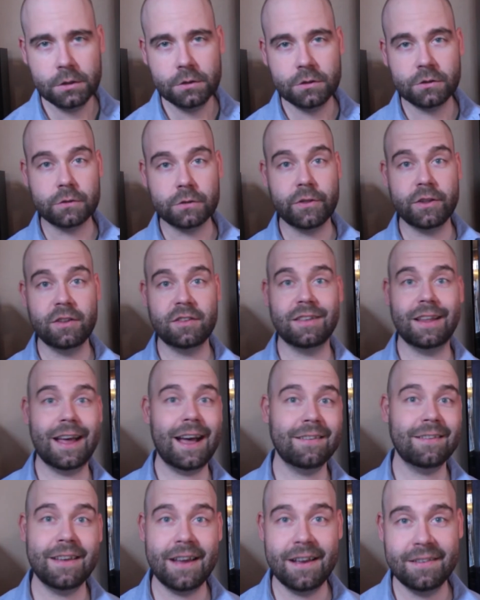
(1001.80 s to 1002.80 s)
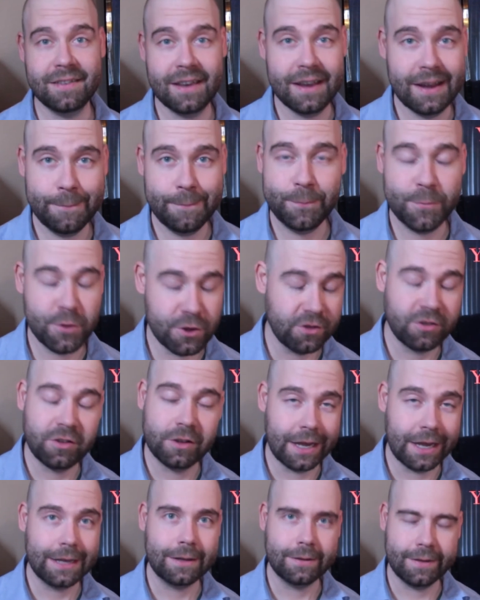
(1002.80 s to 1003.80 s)
So for this last essay, just
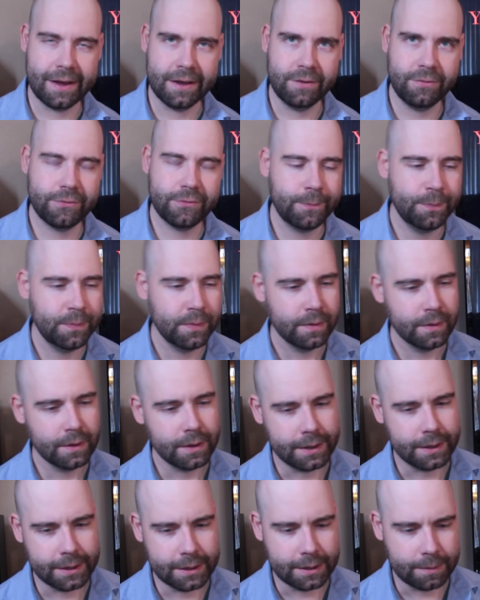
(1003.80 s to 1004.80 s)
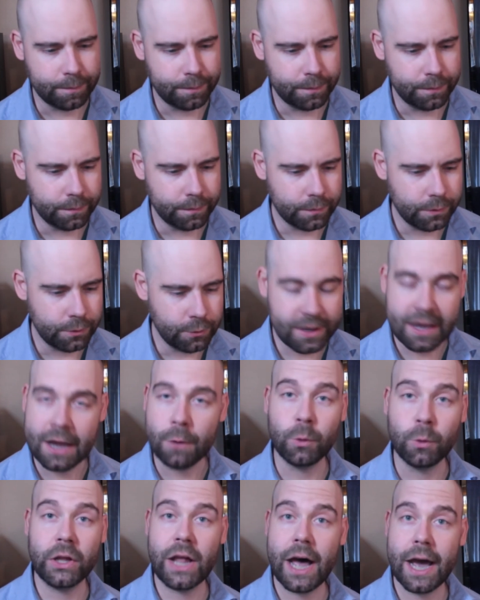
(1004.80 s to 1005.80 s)
like life, you
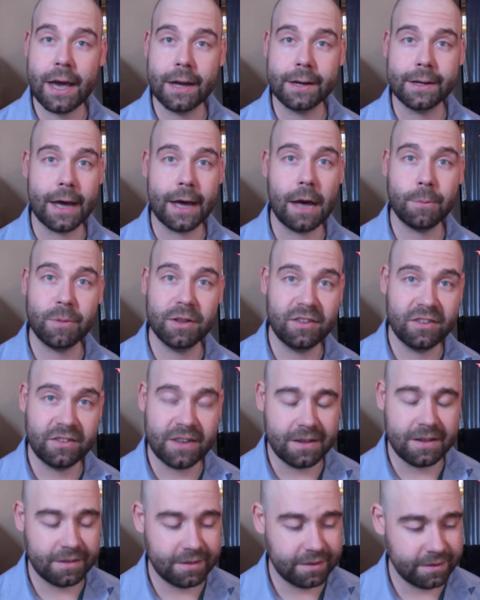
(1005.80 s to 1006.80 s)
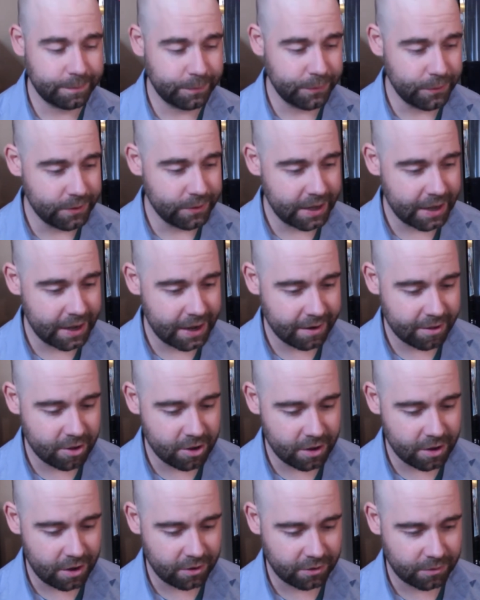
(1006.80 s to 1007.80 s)
can't rely on common sense. You can't
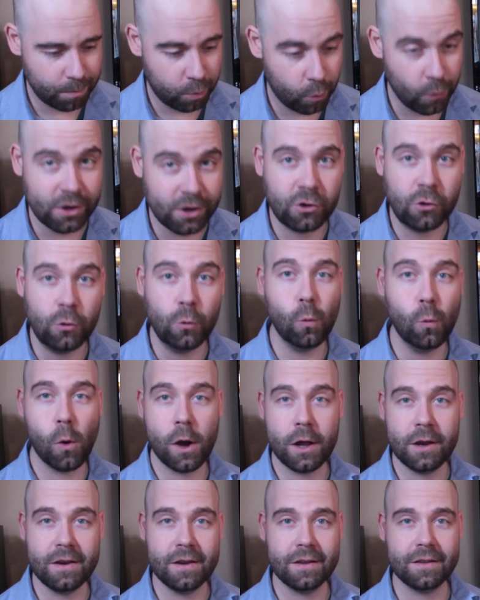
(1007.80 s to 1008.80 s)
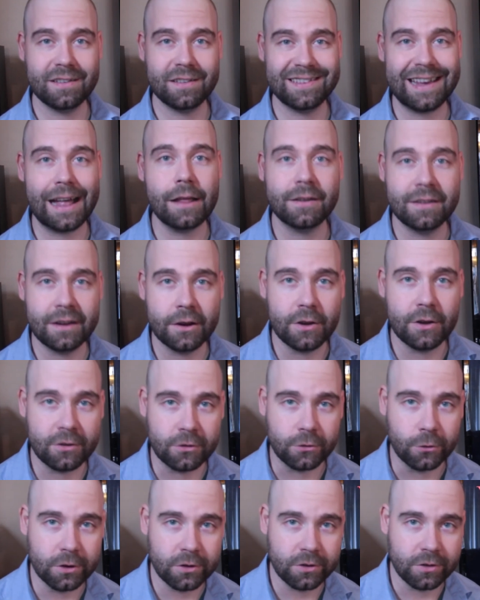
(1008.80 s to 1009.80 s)
just point to one solitary
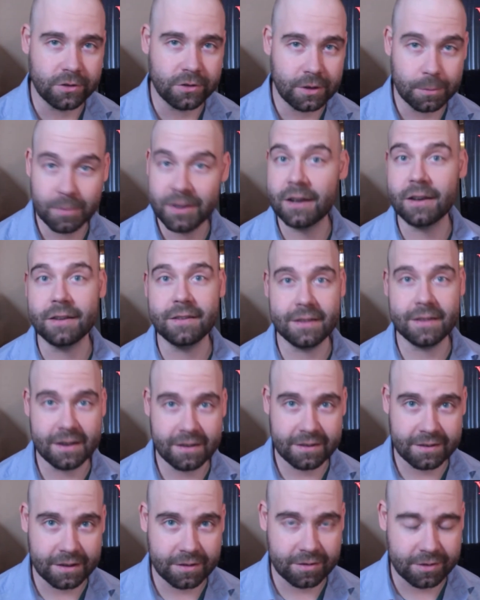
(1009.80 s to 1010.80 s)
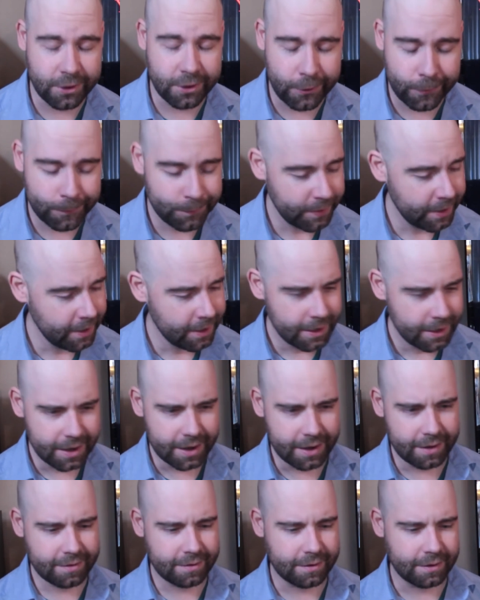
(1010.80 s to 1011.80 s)
source and say because they said so.
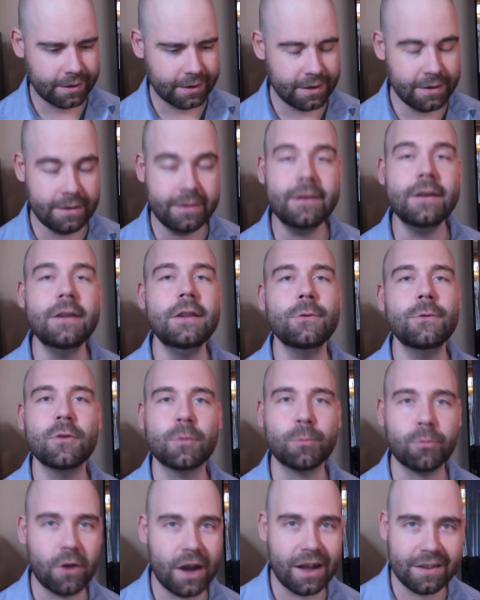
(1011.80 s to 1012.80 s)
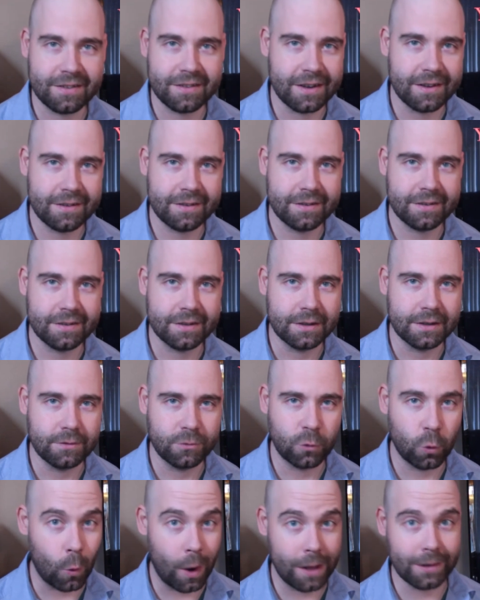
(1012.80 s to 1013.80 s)
It's a continuous process
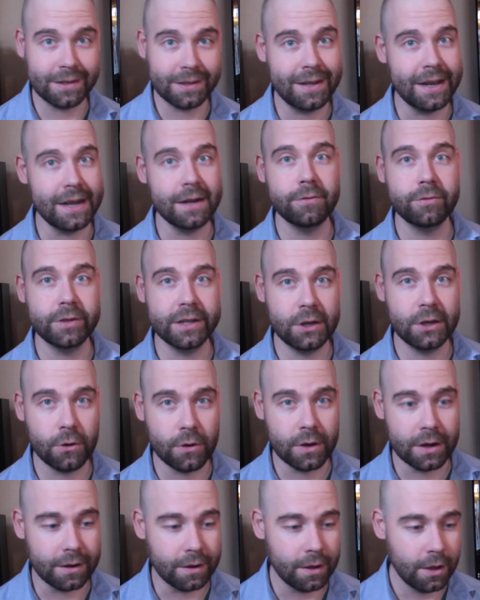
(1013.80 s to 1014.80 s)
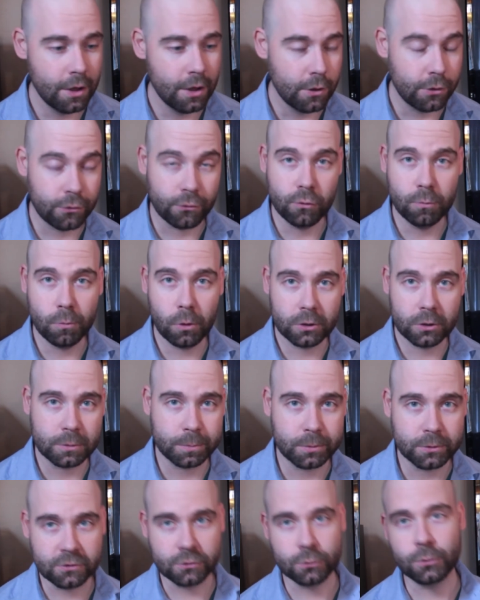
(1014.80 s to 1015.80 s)
of qualitatively going through
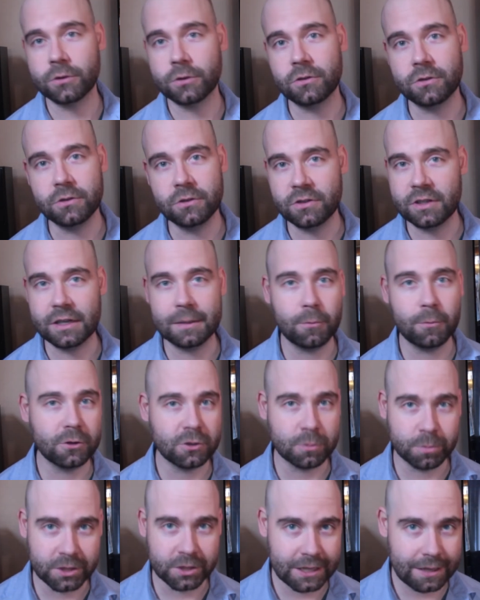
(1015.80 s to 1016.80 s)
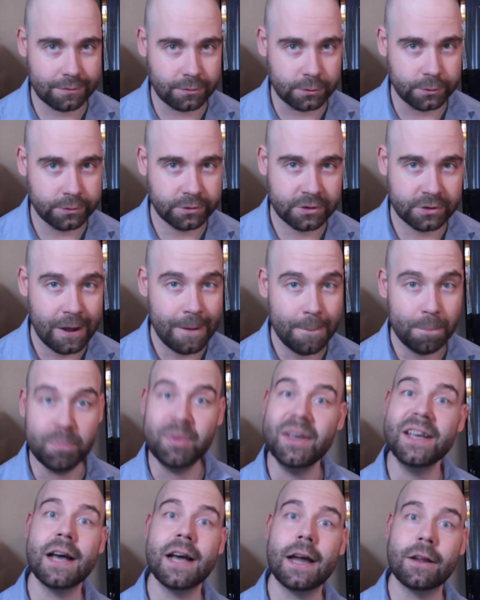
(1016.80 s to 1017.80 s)
multiple sources at multiple levels,
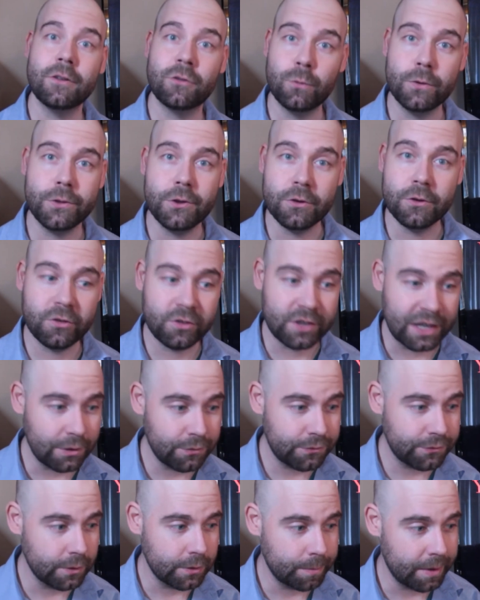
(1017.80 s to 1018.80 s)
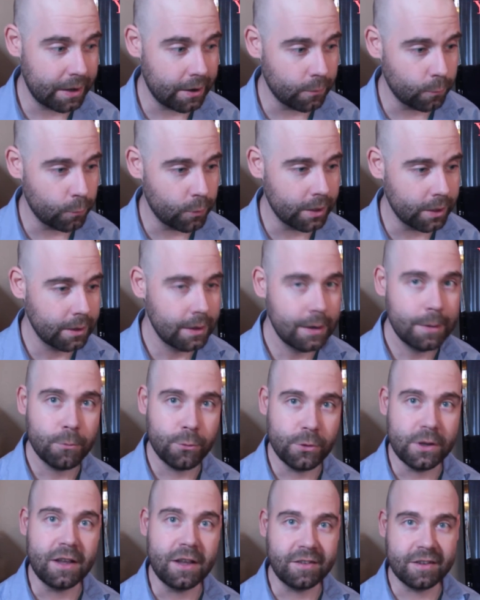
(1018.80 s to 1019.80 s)
being honest with yourself about what
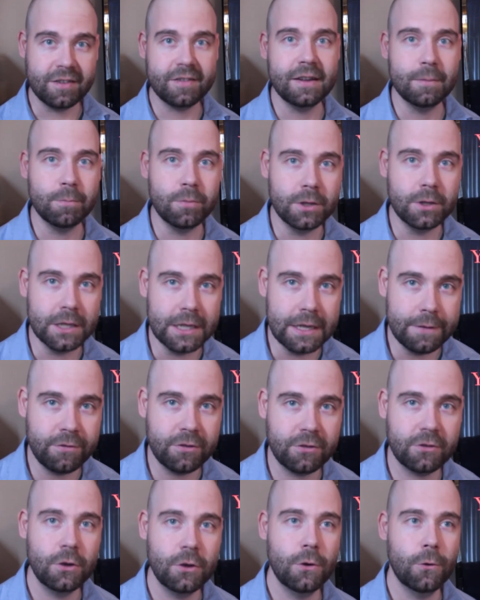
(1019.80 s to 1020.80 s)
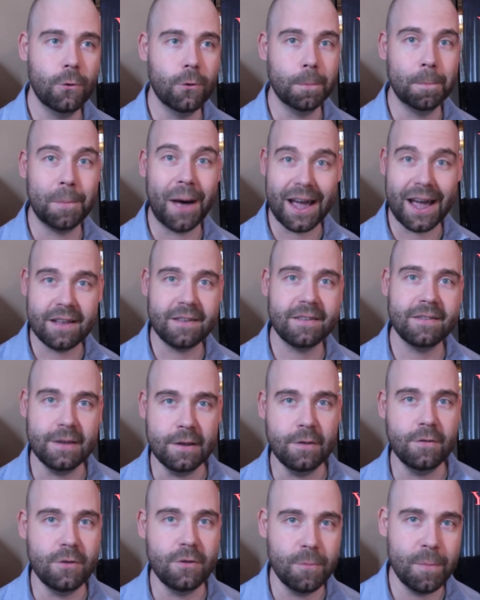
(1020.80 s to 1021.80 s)
pre-existing beliefs or
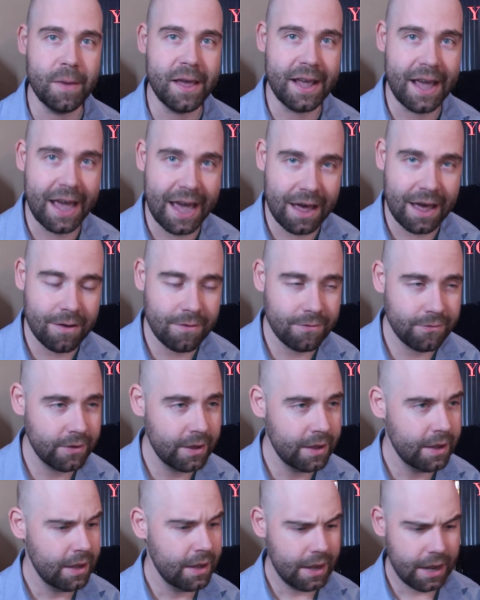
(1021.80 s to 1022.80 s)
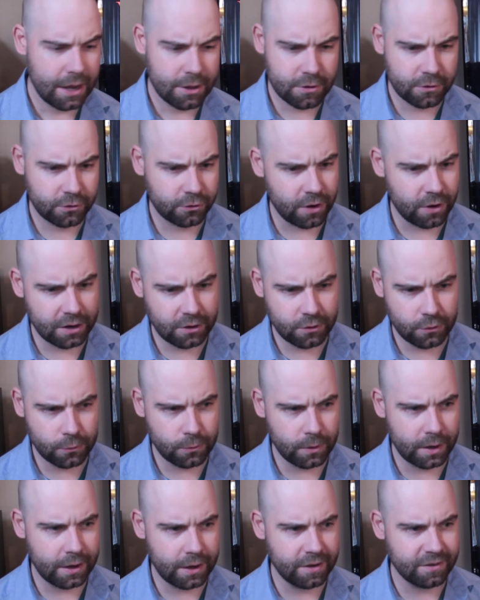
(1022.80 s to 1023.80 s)
biases you may have, and just trying to
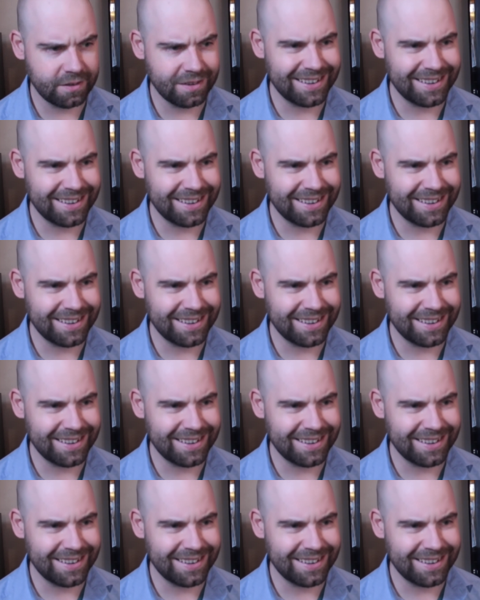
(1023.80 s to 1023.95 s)
do as